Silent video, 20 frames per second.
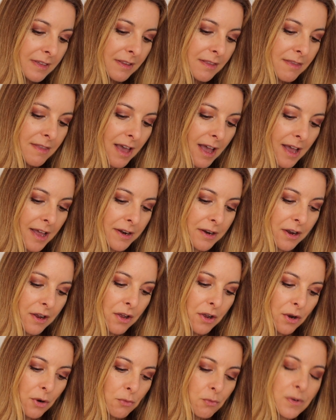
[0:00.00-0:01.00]
that
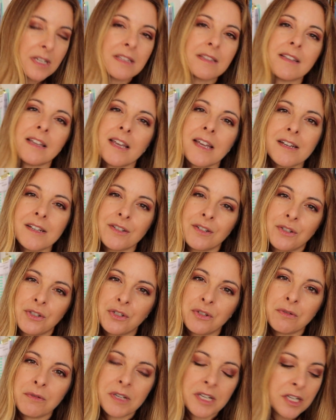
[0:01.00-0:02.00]
relate
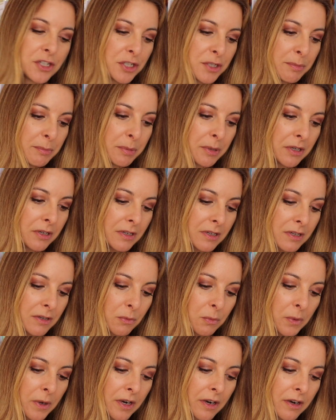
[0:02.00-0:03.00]
to each book
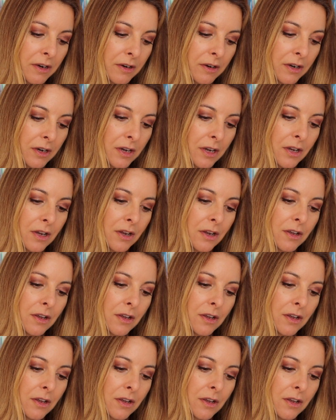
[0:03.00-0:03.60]
where